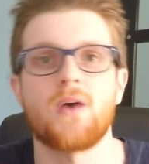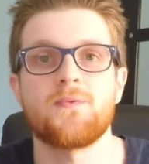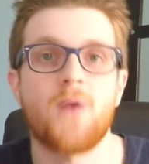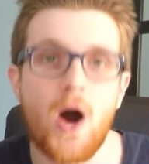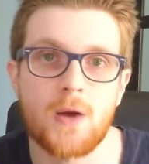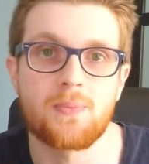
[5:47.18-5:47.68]

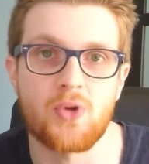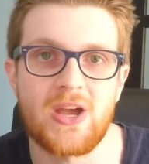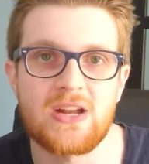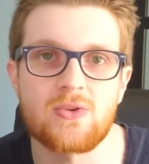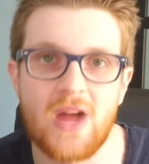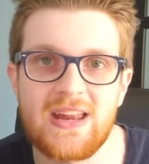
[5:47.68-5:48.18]
Fog
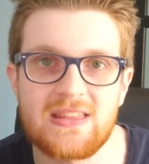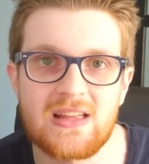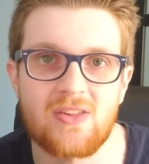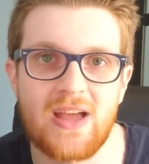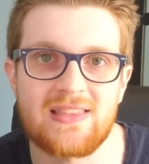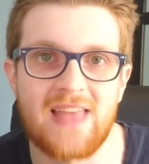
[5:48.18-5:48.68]
Blade or anything
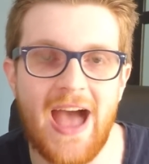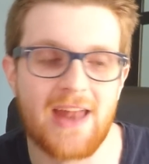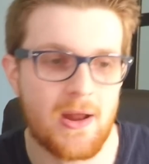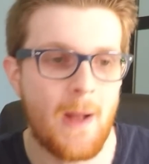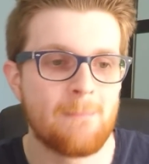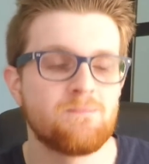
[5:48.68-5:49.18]
like
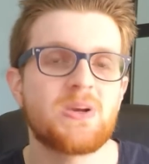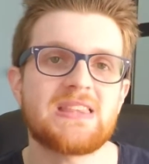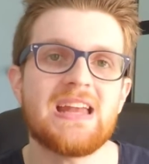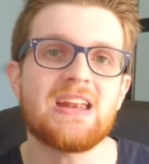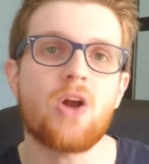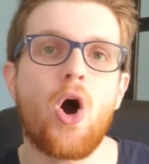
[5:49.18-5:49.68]
that. But
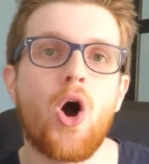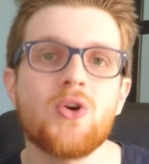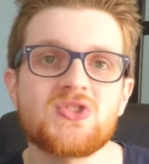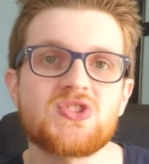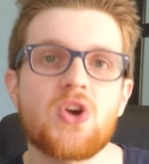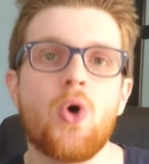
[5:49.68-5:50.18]
then it
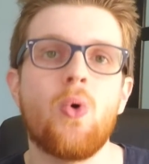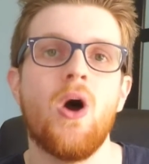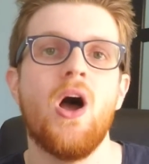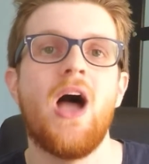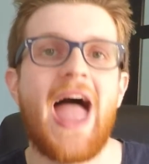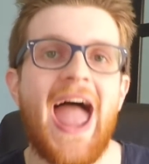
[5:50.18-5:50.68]
also
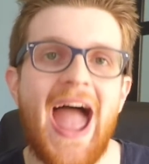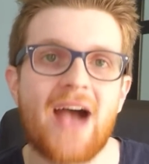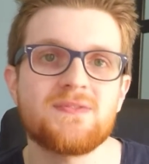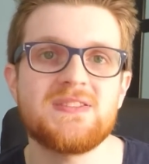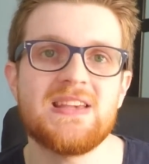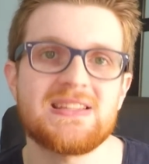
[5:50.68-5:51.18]

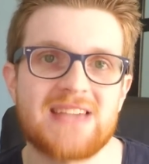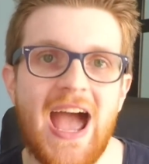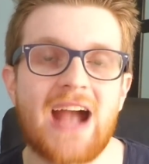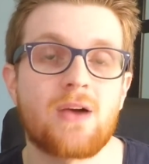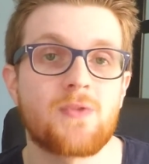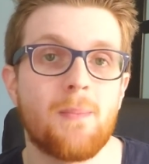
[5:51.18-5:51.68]
halves the
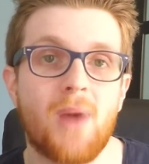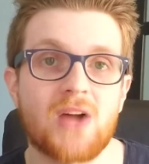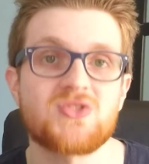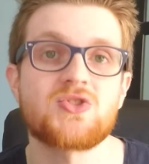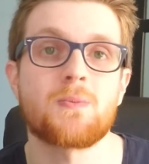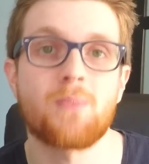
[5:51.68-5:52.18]
attack of the
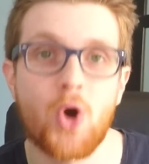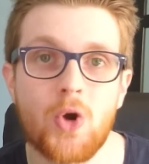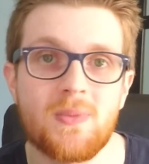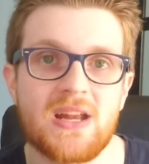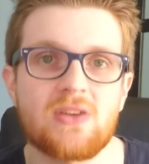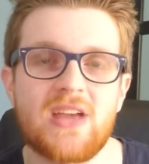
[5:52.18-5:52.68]
monster
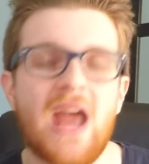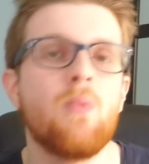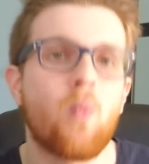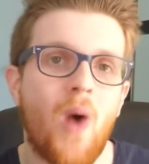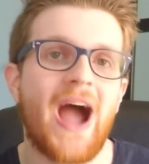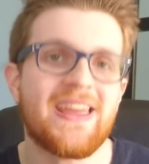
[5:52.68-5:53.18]
permanently,
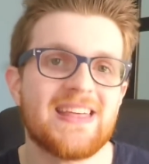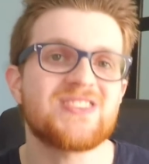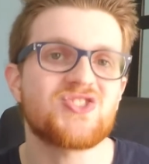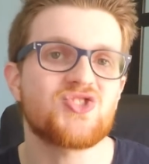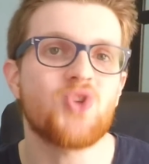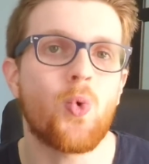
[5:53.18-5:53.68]
and why
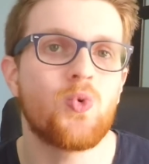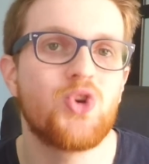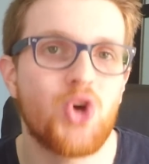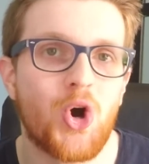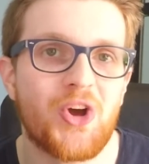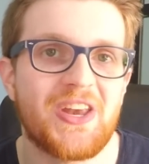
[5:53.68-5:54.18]
that's so
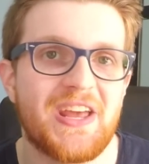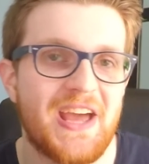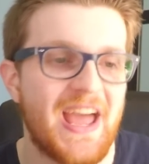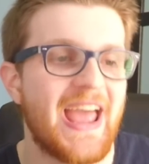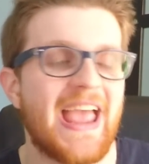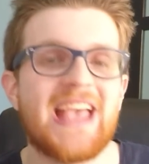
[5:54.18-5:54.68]
good
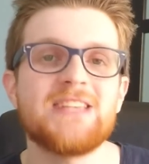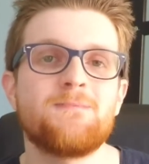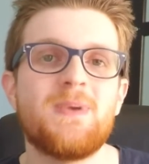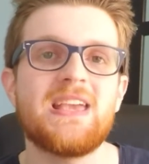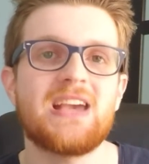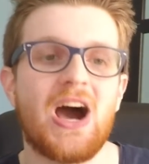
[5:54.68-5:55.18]
is
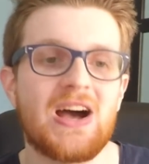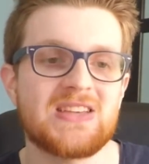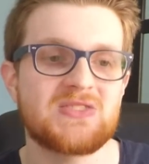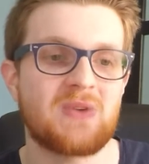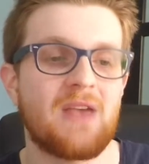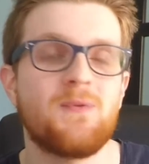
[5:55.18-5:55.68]

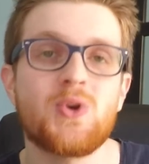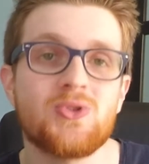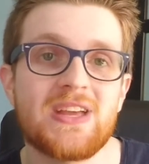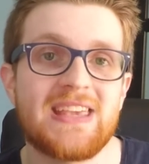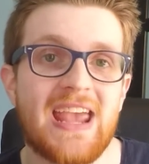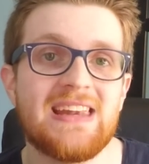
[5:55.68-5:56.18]
because if you're
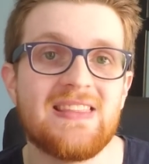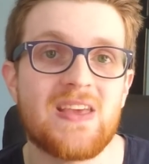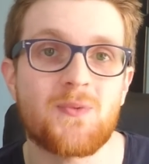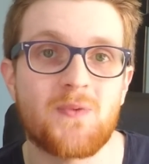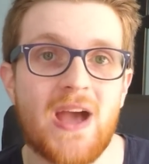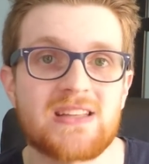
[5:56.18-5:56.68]
negating the
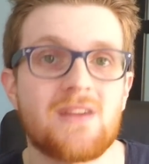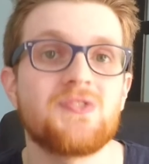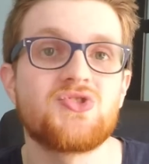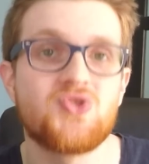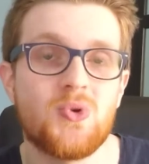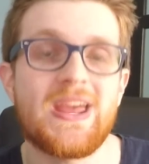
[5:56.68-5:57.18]
effect of a
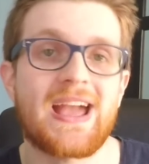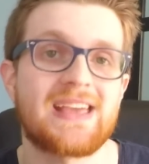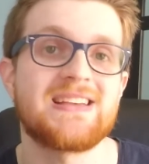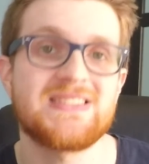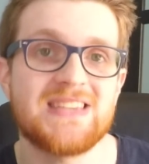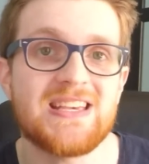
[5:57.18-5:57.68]
Zodiac
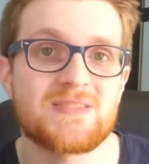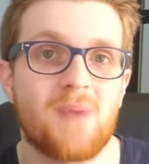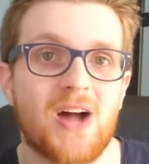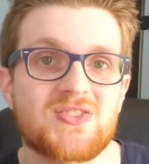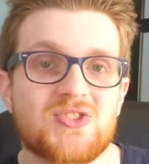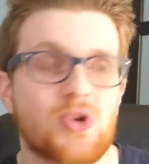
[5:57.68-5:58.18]
Xyz
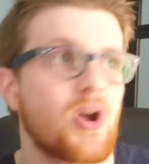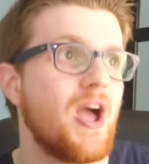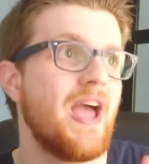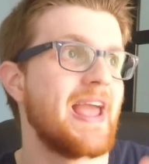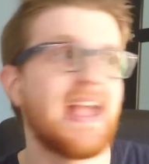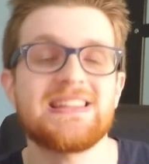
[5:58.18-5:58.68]
monster,
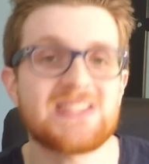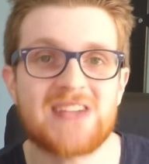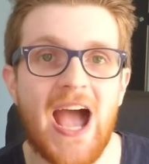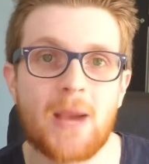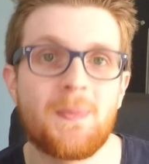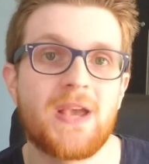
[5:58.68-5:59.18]
its
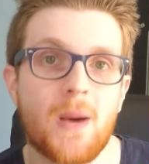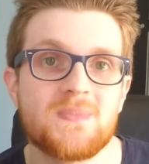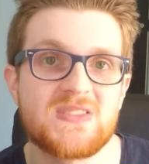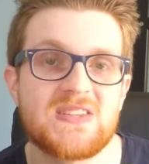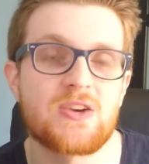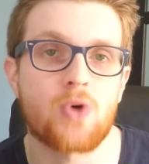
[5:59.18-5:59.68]
attack
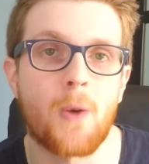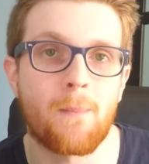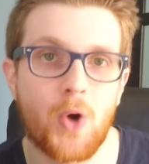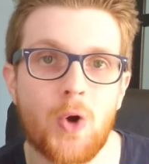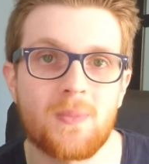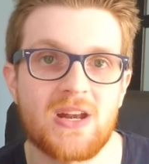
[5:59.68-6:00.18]
becomes 0
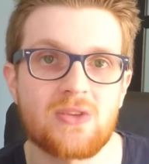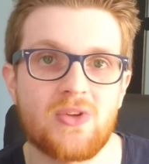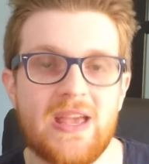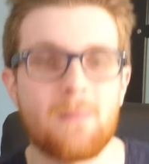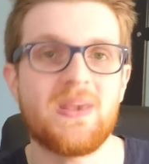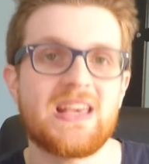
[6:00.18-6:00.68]

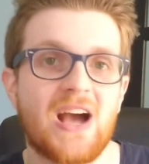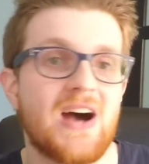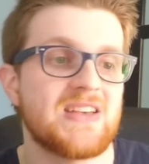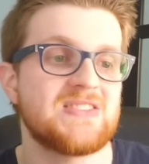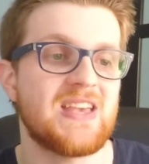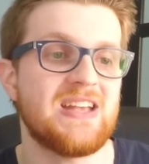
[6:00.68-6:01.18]
permanently, and
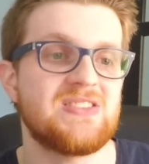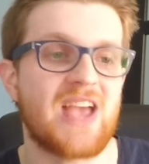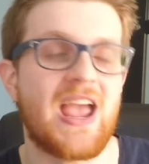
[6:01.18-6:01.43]
because it's